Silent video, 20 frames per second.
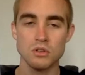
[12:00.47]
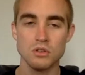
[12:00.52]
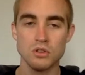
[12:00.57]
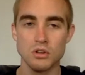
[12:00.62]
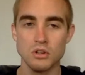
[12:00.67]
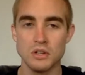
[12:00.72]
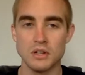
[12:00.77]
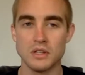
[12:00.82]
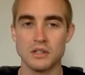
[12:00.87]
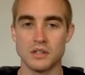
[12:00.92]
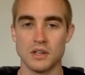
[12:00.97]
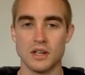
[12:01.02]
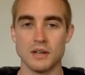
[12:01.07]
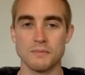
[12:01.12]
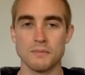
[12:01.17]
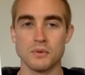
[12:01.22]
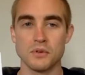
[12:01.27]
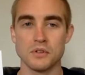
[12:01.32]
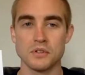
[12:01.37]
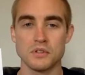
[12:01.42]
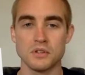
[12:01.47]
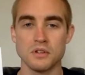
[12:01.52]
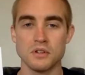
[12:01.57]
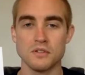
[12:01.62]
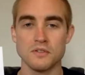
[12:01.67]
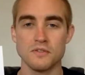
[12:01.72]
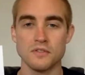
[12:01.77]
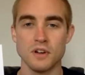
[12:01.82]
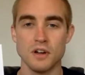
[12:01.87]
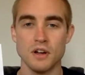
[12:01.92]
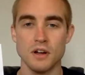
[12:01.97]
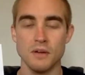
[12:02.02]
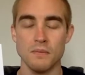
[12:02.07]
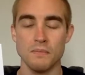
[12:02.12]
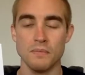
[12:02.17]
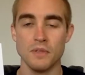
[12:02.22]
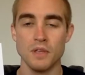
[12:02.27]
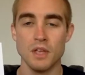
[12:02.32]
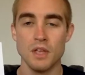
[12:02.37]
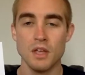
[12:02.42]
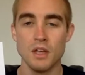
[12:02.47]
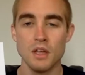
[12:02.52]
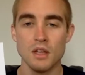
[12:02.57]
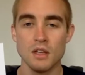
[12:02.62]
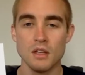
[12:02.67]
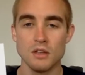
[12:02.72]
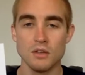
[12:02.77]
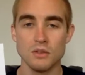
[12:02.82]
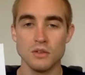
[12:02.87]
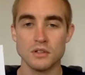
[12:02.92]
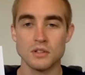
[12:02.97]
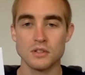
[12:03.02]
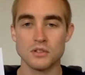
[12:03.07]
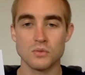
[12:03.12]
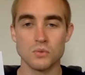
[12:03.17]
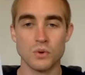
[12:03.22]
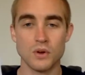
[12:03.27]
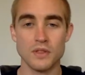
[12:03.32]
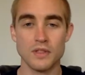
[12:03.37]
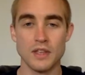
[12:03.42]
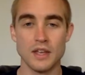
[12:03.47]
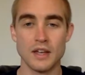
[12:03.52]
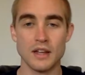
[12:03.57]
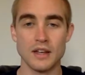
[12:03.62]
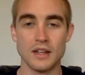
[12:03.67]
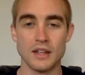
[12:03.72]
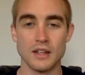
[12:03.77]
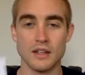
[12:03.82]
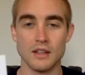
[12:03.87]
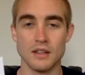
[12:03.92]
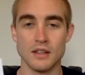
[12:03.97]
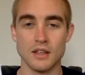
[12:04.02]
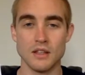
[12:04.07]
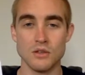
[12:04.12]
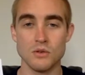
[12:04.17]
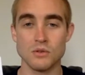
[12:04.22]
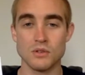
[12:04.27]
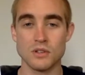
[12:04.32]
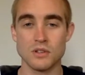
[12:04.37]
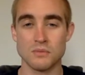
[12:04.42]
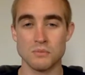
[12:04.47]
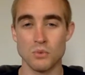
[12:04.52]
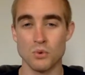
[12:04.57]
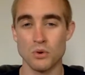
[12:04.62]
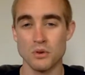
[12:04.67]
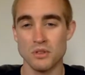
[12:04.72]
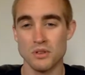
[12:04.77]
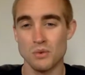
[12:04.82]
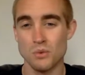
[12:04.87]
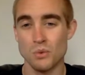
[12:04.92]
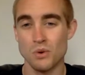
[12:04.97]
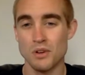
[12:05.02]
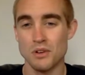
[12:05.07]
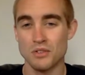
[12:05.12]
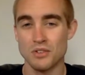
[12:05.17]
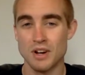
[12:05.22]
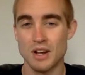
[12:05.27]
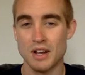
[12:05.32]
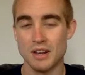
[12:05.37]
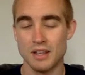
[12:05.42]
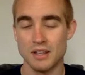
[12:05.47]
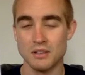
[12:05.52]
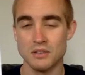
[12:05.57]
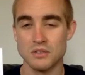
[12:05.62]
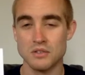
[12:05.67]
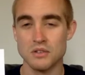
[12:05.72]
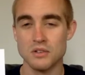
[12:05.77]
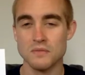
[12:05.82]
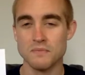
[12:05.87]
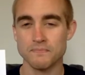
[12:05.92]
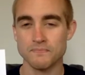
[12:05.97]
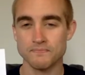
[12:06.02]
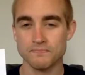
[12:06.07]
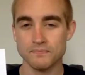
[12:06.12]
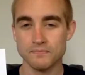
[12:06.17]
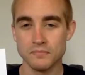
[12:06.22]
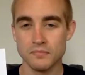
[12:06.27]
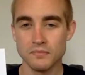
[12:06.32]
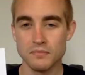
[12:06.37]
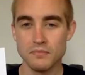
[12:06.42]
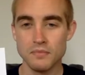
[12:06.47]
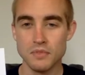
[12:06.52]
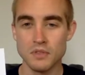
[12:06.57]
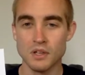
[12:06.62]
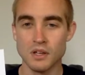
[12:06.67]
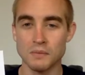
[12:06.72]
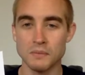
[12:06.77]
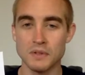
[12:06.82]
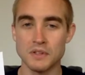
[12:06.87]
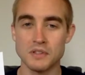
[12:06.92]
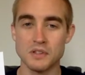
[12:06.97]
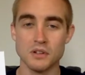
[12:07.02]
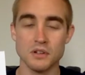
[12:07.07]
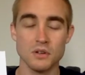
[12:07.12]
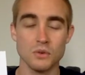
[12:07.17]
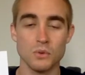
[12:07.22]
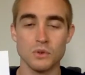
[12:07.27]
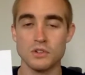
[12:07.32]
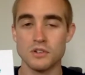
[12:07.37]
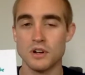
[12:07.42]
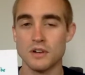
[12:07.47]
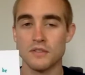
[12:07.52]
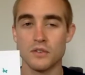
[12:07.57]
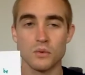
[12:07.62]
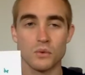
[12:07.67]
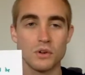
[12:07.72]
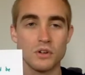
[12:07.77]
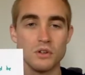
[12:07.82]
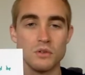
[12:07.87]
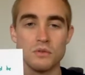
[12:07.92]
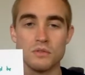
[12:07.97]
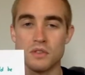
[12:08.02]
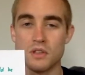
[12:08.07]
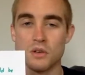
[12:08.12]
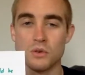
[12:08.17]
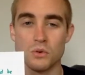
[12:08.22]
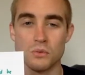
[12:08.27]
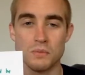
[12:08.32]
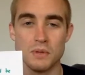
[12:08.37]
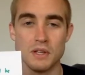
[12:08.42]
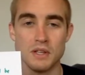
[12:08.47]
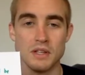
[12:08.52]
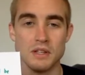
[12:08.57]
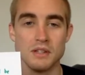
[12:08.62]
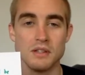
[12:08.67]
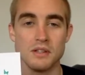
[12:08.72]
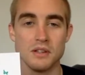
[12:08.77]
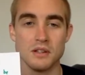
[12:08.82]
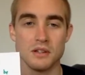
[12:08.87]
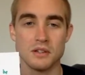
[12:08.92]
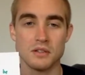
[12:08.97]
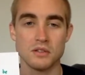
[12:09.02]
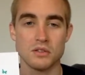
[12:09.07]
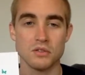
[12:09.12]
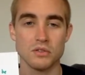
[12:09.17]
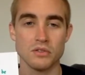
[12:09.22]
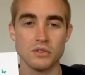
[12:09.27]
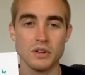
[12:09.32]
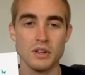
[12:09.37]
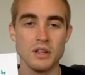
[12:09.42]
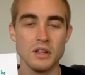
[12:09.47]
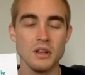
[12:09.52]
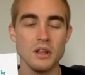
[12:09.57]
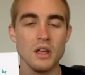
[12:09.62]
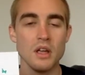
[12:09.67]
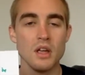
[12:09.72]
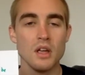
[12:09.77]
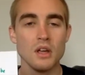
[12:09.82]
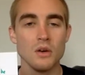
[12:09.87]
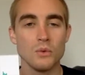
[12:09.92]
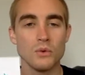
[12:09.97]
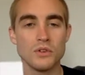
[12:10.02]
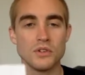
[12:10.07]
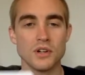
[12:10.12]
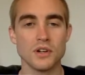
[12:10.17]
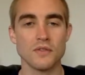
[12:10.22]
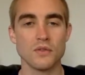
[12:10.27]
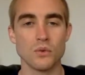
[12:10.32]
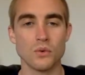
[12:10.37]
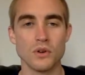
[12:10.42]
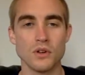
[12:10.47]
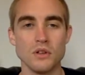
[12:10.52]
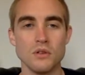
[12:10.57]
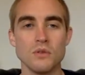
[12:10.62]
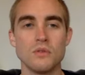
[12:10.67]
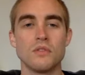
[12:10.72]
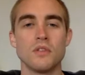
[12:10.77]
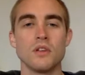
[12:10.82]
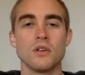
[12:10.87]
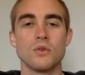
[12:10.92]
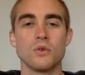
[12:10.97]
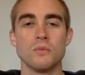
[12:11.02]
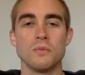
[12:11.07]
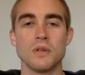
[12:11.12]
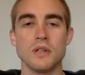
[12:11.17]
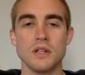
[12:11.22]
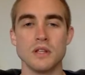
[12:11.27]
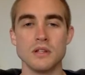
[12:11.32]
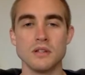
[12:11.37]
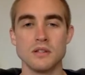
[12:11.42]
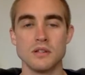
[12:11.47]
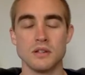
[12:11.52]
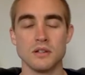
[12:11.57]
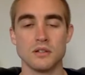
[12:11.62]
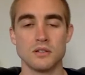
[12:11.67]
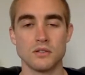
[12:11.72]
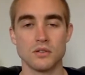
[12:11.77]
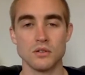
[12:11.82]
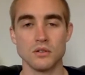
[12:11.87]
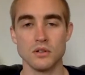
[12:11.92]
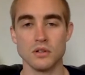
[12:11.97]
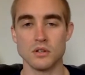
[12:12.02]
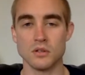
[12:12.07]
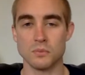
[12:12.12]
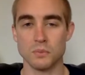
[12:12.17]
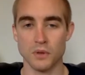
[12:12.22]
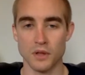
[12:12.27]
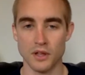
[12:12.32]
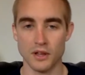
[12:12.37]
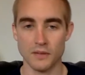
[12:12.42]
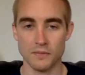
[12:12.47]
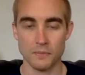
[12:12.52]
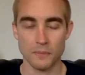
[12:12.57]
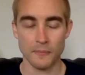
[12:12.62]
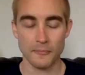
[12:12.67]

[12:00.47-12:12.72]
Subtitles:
good examples of, this is one that uses more than one right answer. It's whichever one you think would be easiest to read, whichever one you think would be easiest to display.